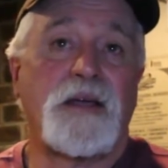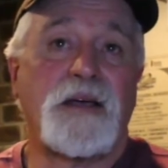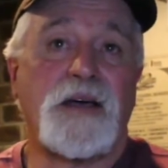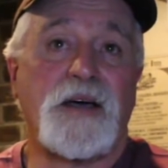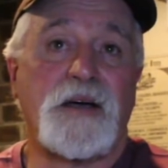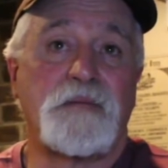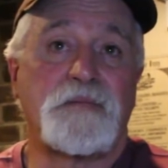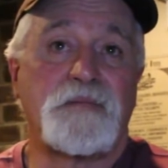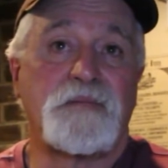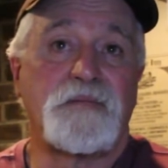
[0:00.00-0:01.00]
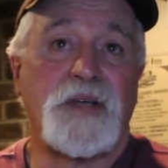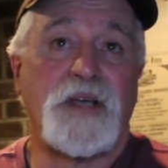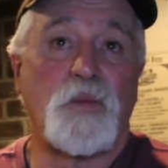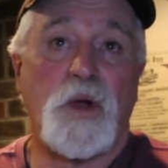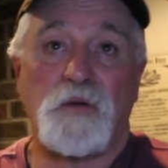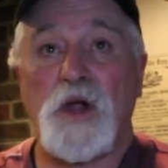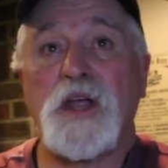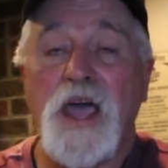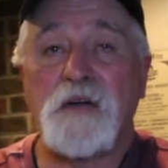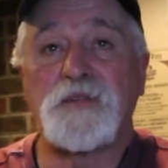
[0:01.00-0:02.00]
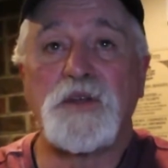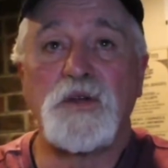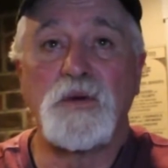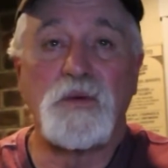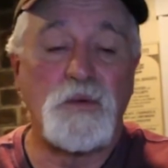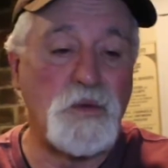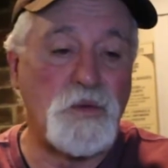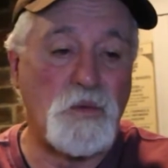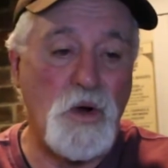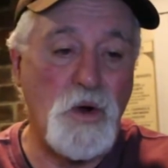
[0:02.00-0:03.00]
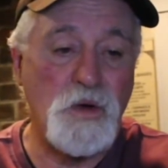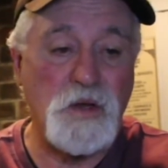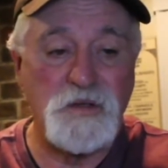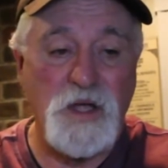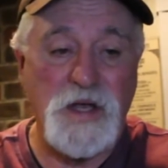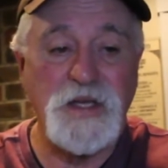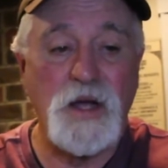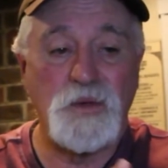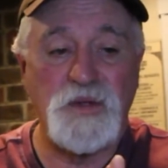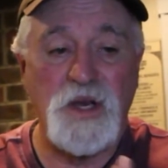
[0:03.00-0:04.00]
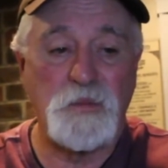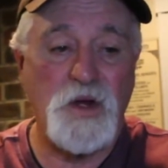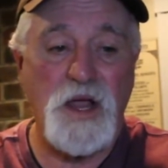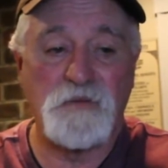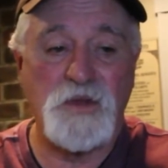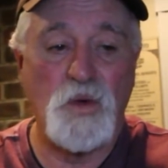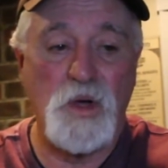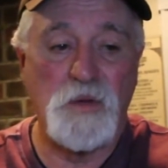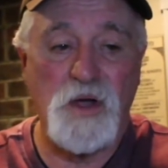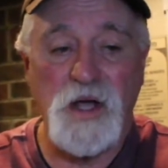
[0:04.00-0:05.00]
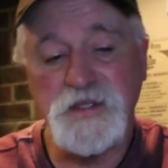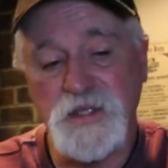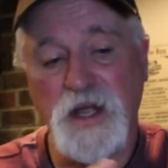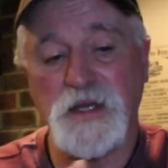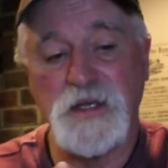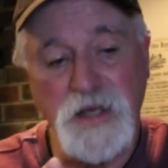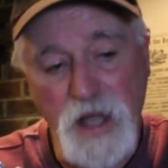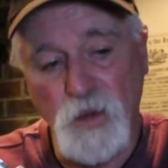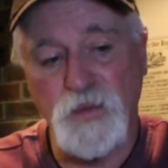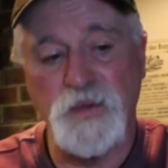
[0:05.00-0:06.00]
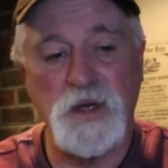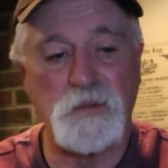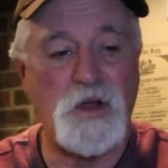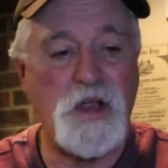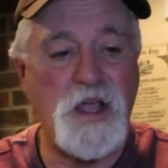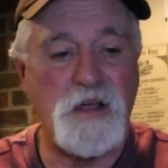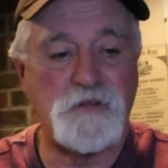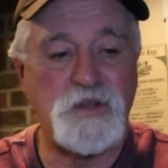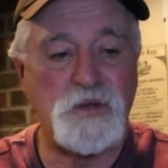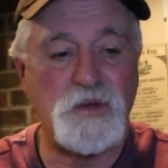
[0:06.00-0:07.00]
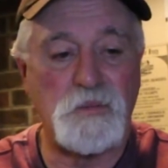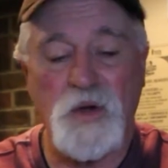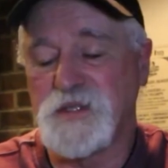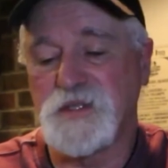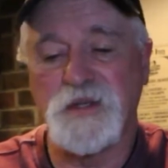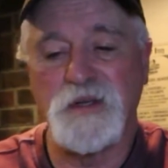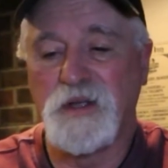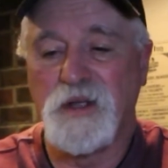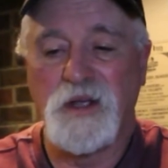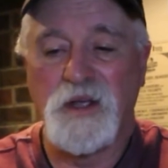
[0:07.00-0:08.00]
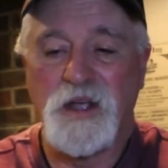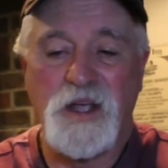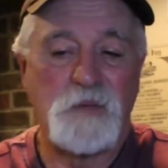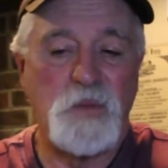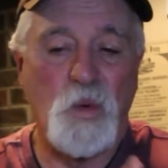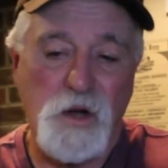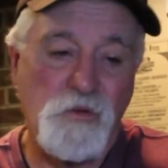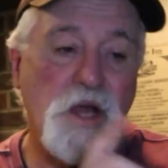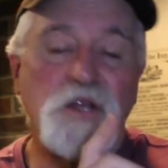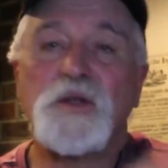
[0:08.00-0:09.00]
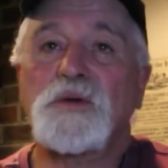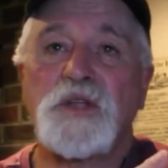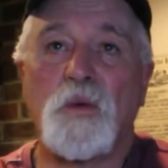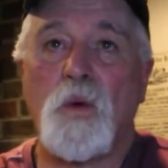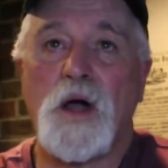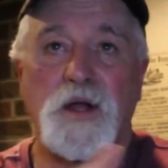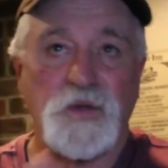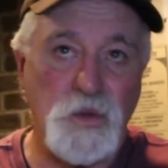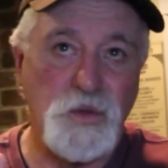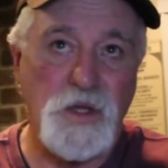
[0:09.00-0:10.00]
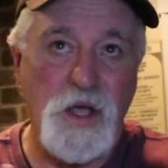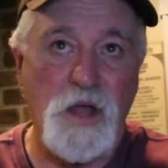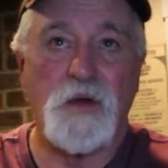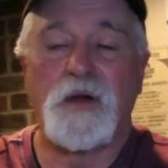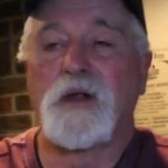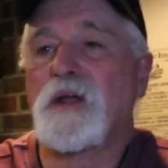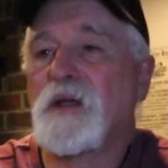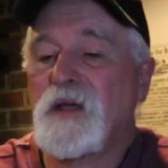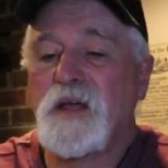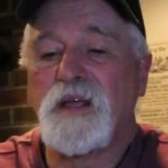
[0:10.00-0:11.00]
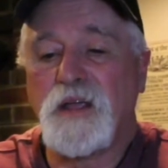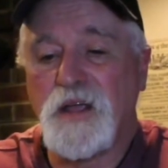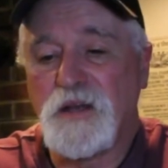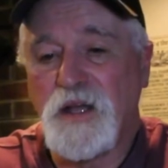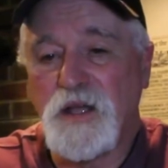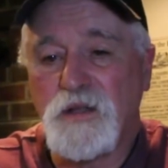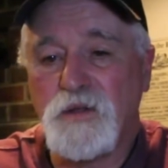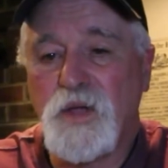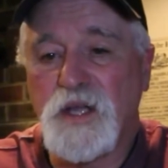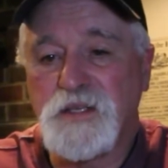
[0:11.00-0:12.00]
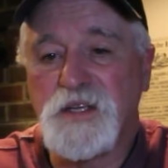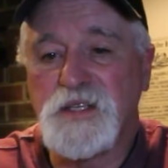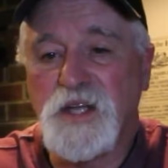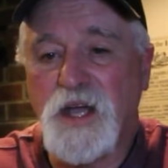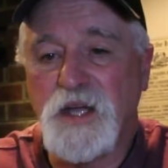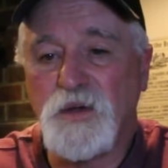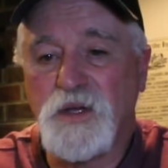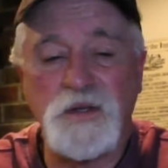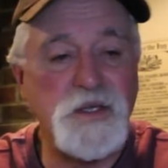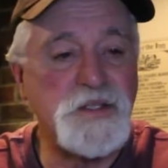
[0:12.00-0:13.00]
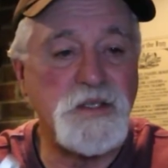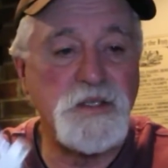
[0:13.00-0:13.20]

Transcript: and whatever I have to do with the Rode. I doubt that I'm going to have to normalize it. I doubt that I'm going to have to compress it. But whatever I do to the one, I'll do to the other. And you get to decide. You can listen